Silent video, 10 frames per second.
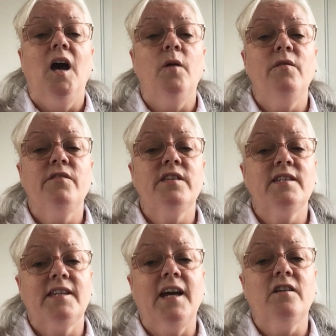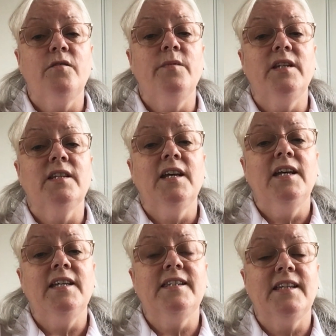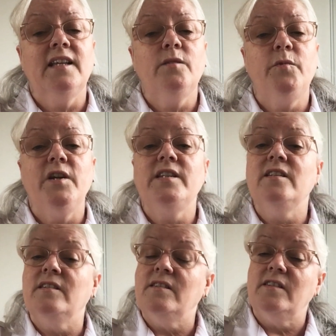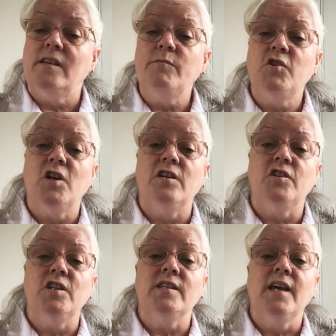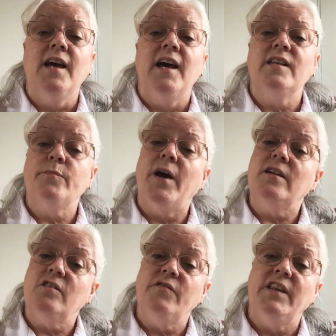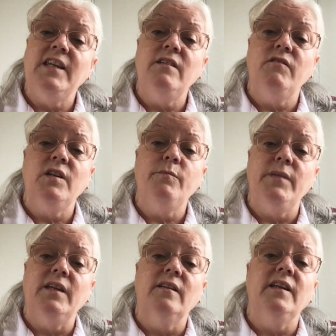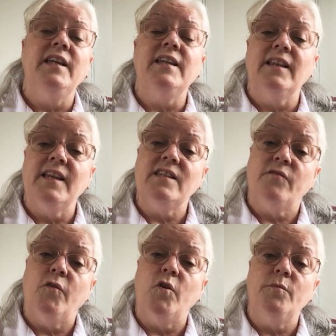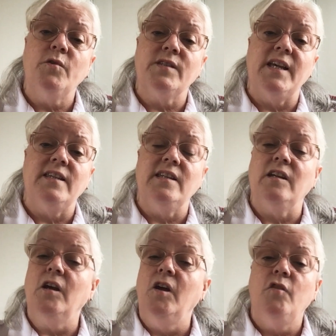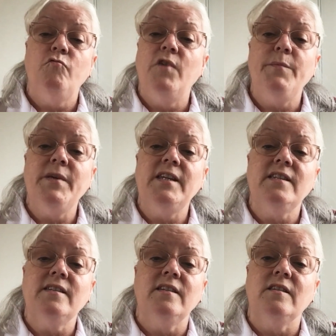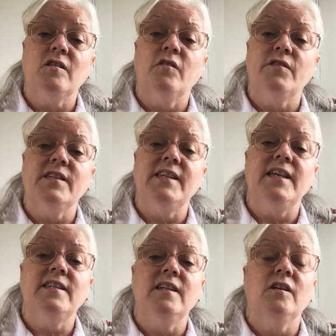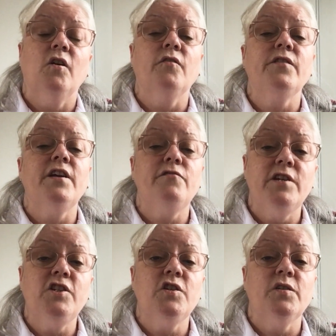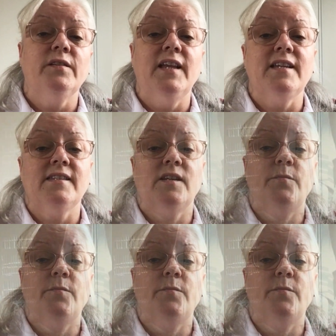However, the sacrament is celebrated in some churches as part of an evening meal in a less formal setting, reminiscent of the setting of the original Last